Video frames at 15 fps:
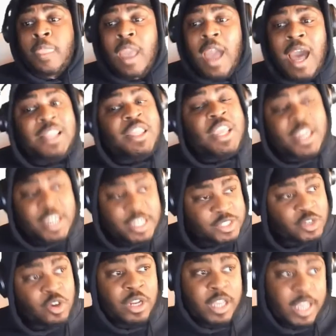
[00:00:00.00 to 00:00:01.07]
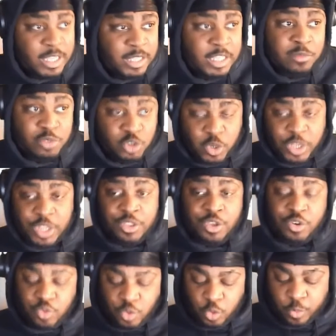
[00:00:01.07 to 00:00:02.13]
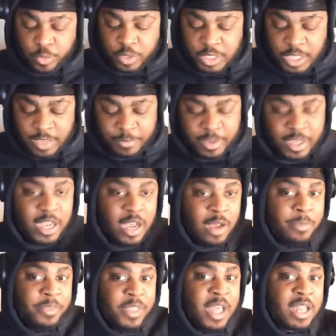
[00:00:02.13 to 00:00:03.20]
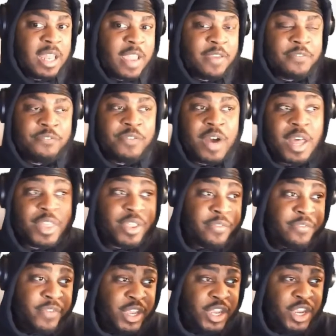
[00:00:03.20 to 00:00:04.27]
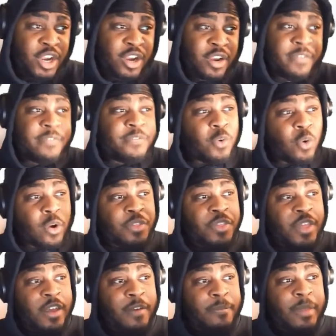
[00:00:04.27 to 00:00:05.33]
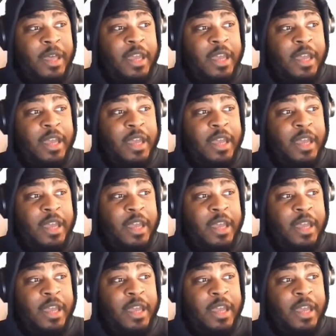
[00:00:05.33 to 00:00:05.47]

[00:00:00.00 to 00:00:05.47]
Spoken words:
I think he's going to end up joining the crew and become that like father figure for them.